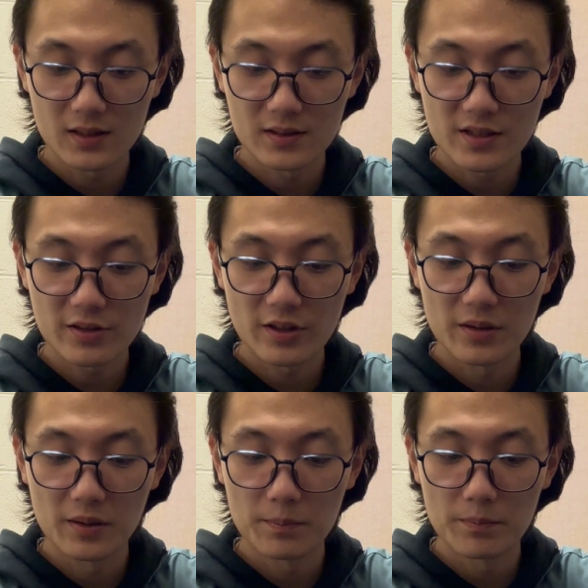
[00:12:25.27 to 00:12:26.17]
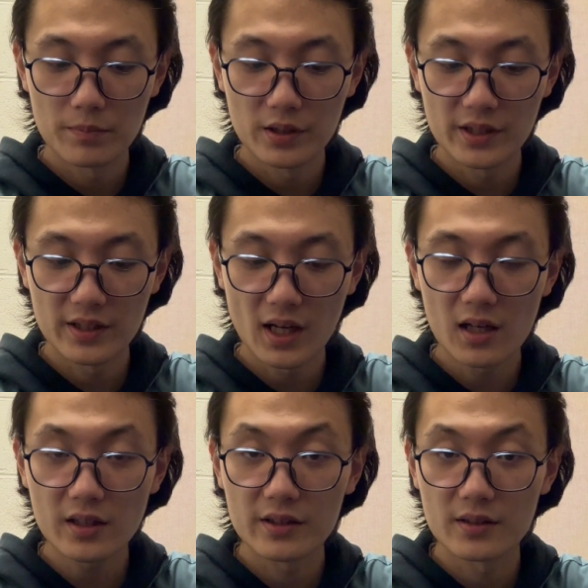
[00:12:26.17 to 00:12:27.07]
gently put it
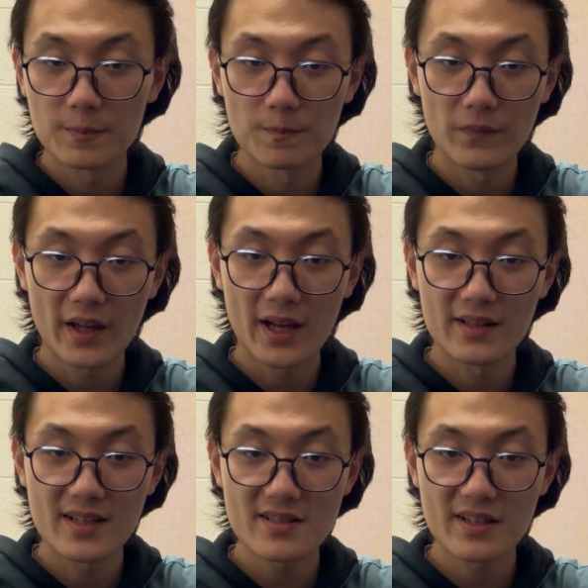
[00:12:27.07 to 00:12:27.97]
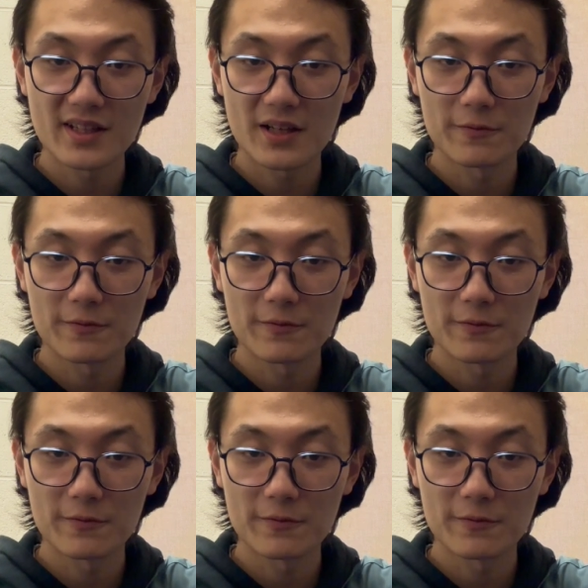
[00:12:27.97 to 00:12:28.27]
on it, and that's enough.